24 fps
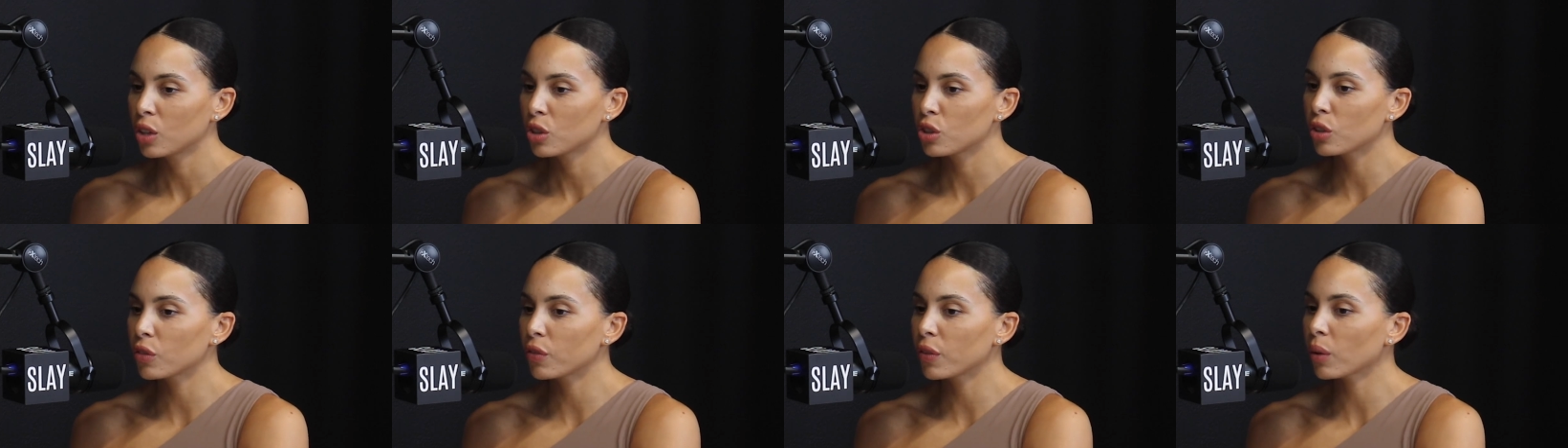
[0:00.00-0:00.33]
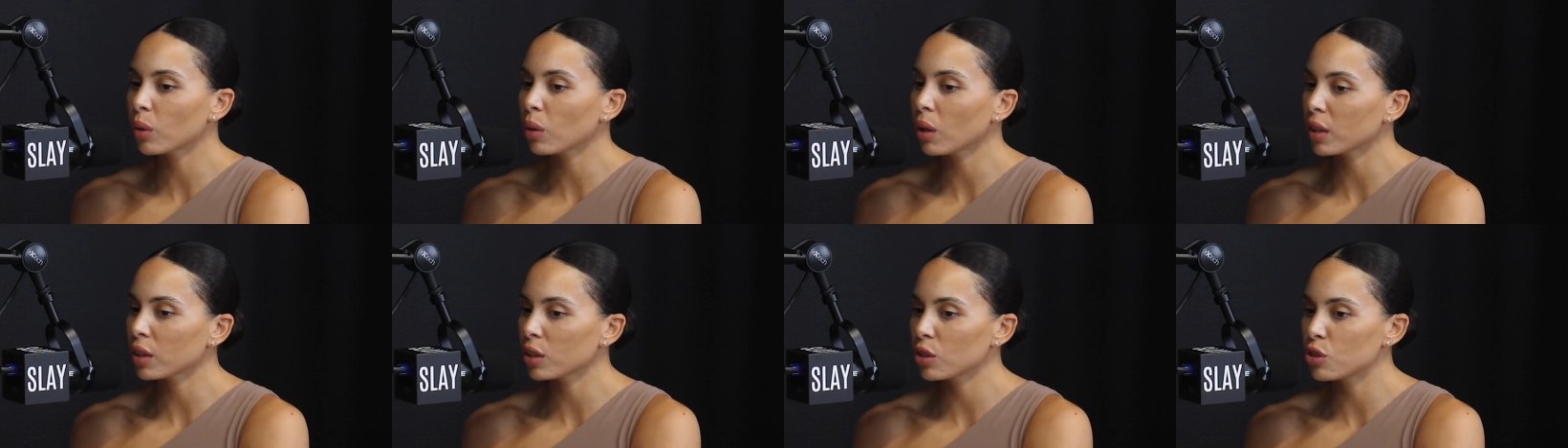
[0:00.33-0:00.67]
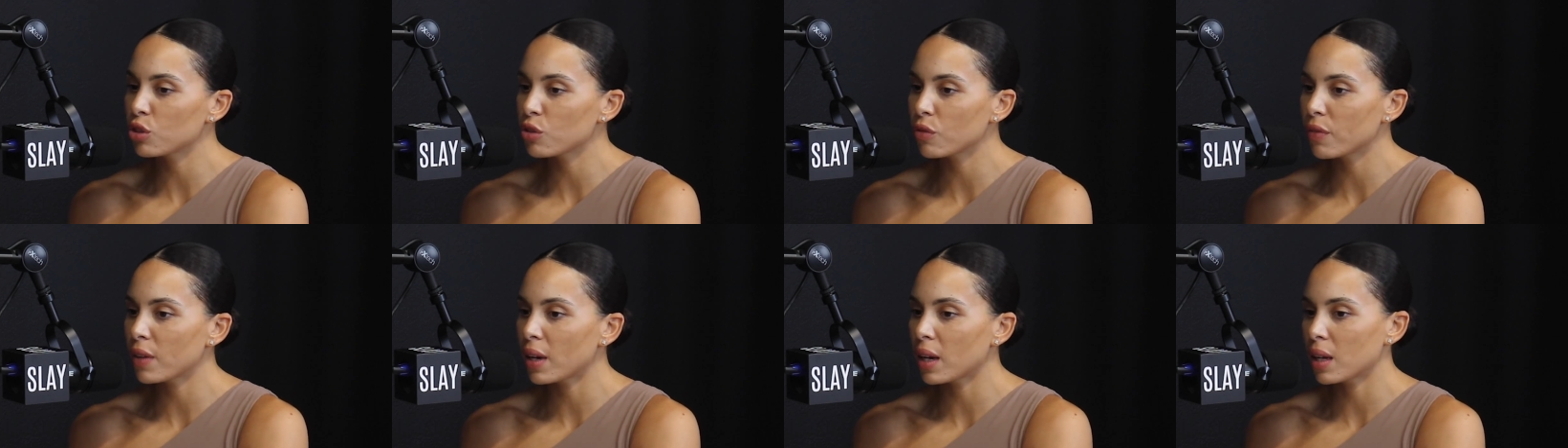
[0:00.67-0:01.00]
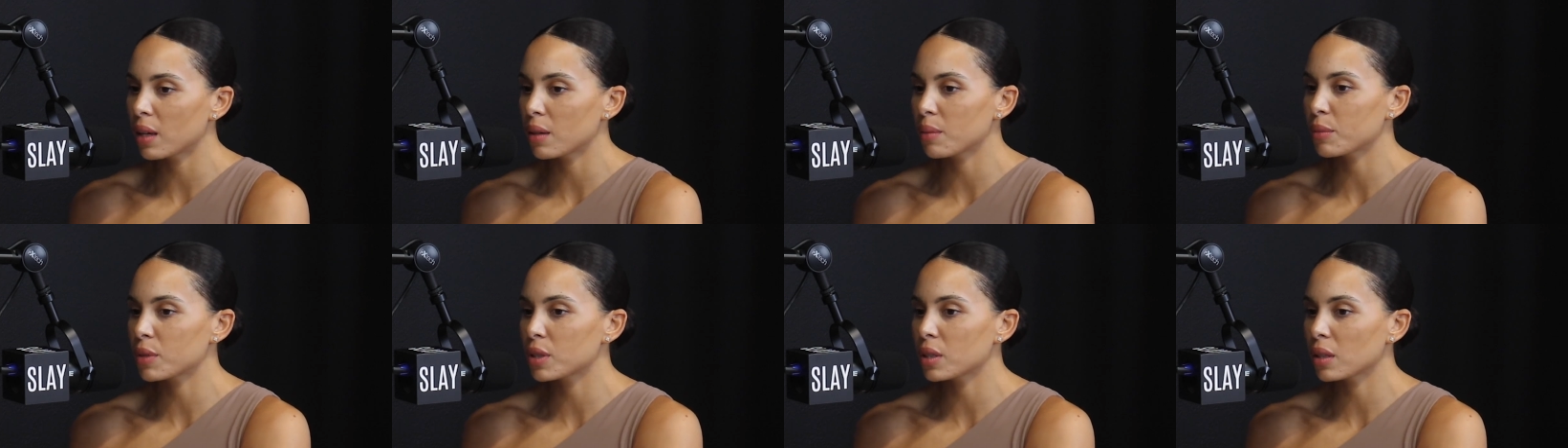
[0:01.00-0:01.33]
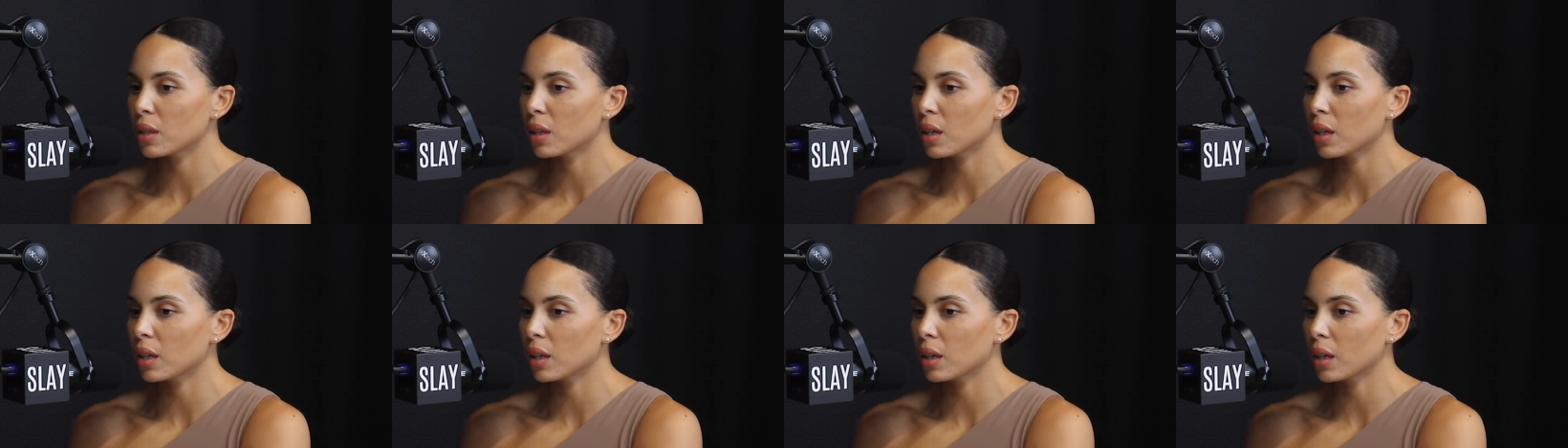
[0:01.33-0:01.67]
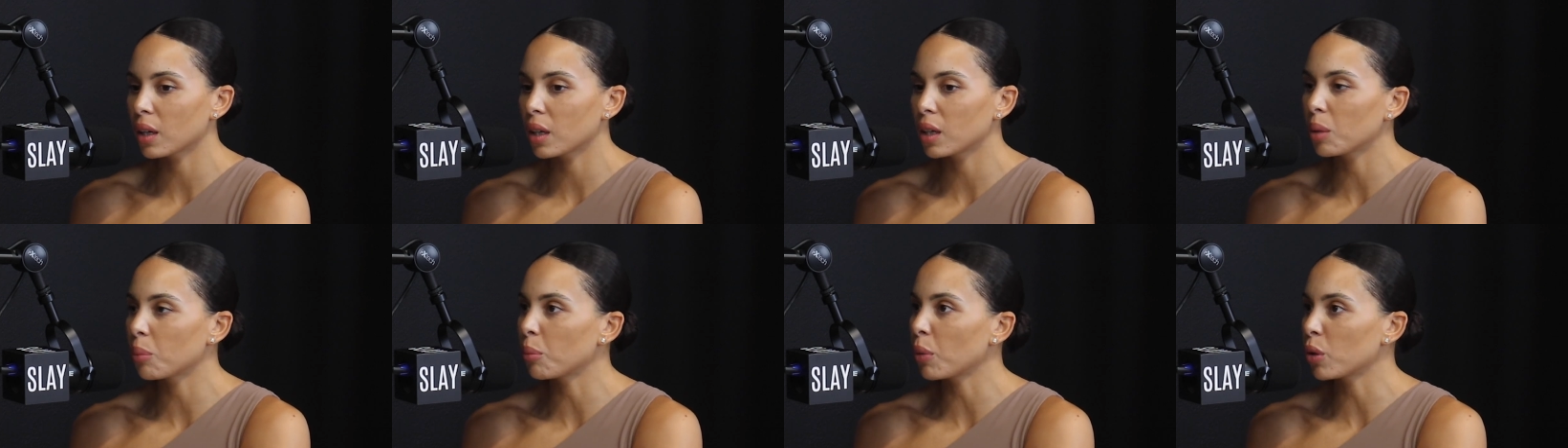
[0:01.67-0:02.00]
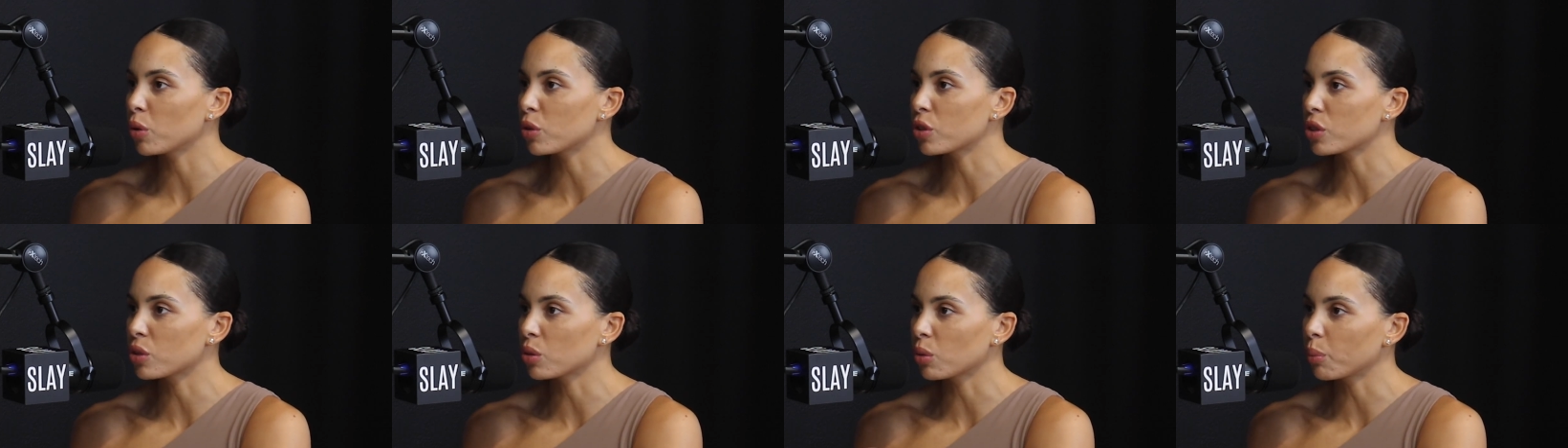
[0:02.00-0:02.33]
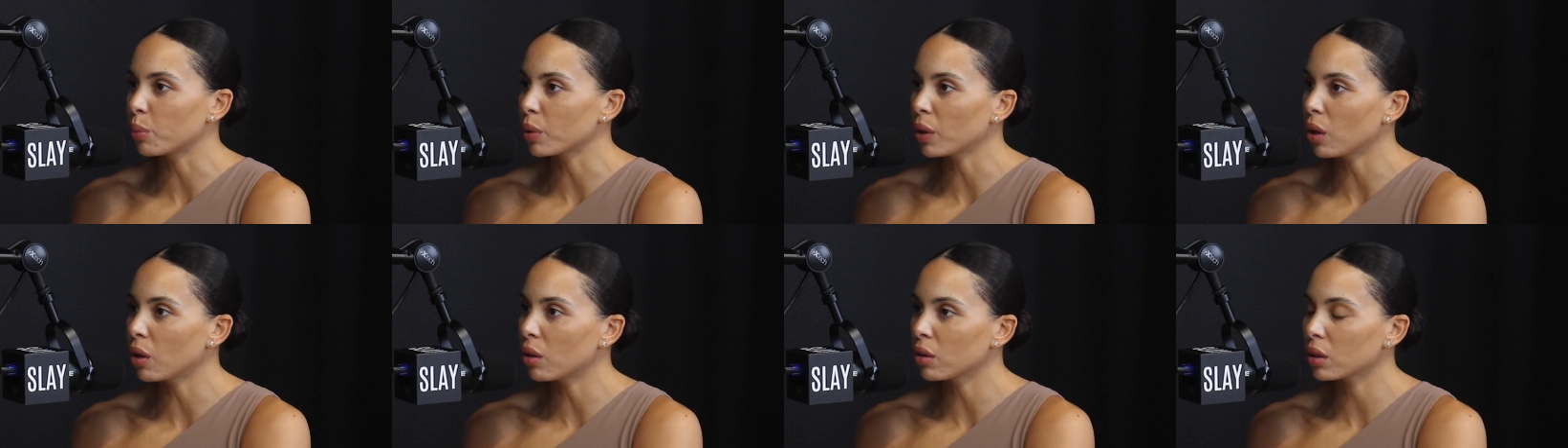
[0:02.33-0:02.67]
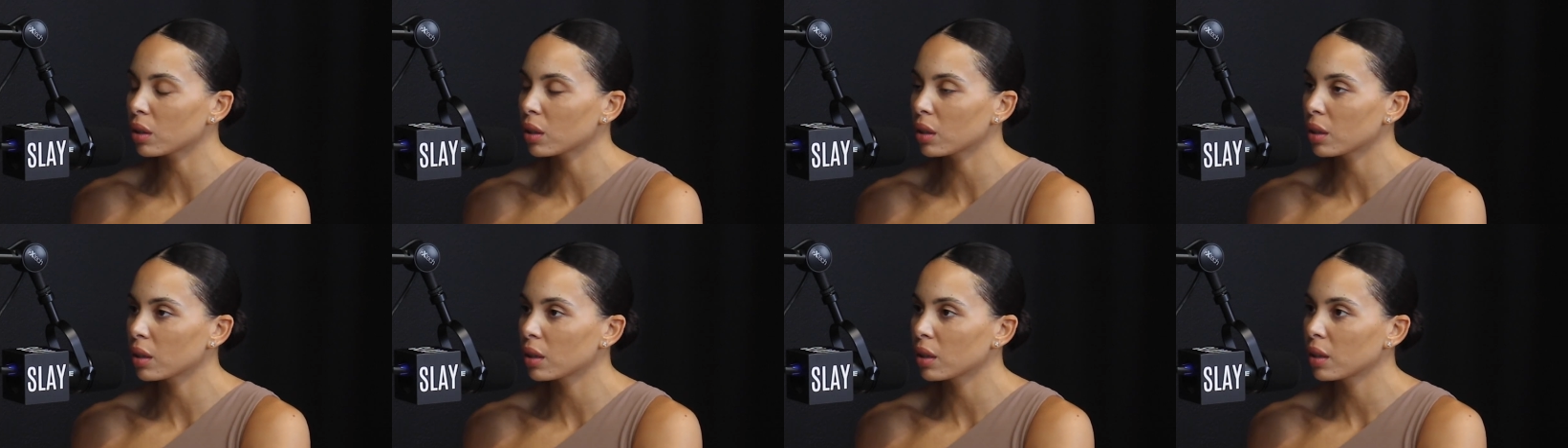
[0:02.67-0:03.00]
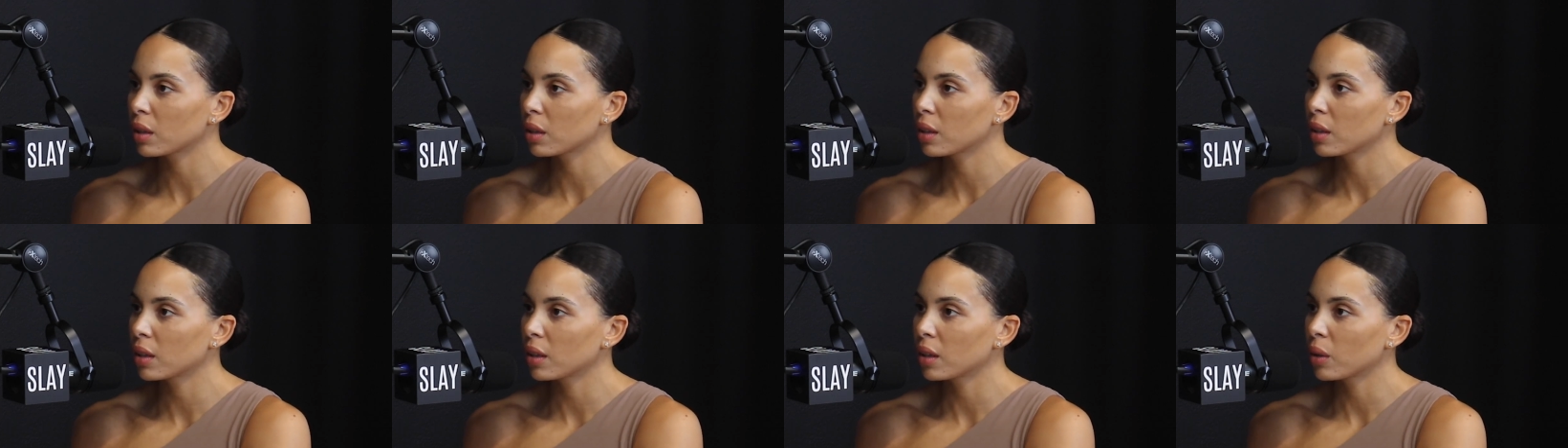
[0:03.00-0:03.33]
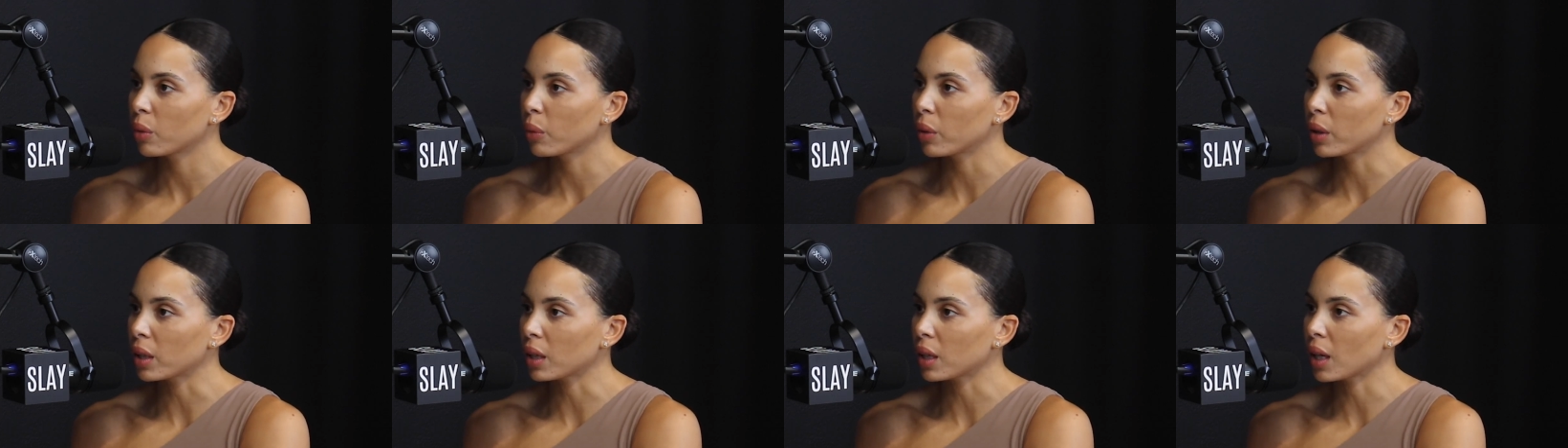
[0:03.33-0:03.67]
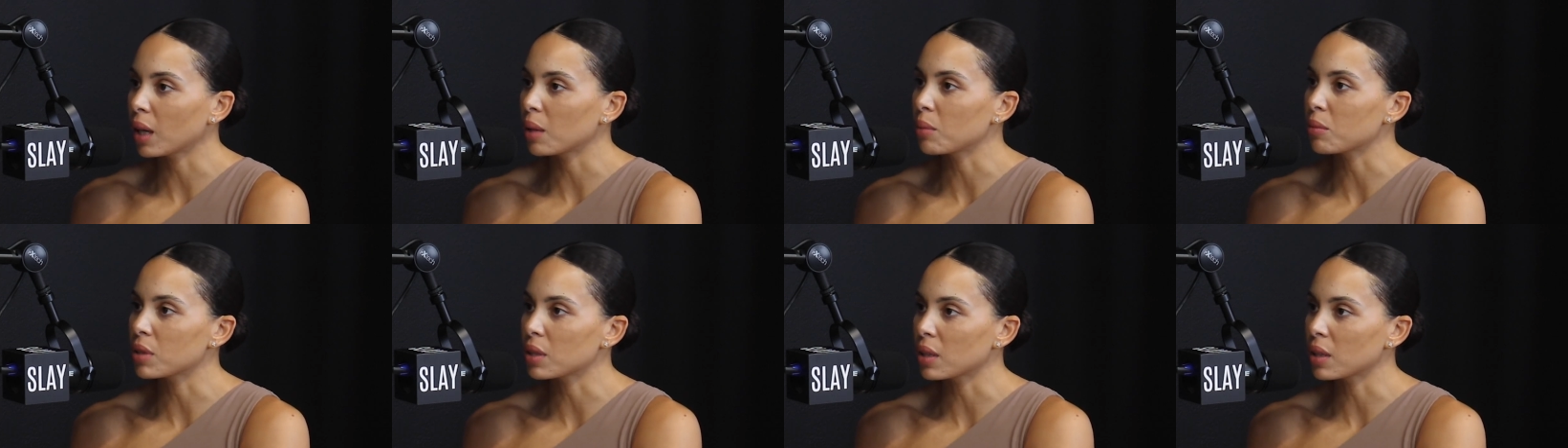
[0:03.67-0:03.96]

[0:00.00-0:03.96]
Do you feel like you developed an emotional block when it came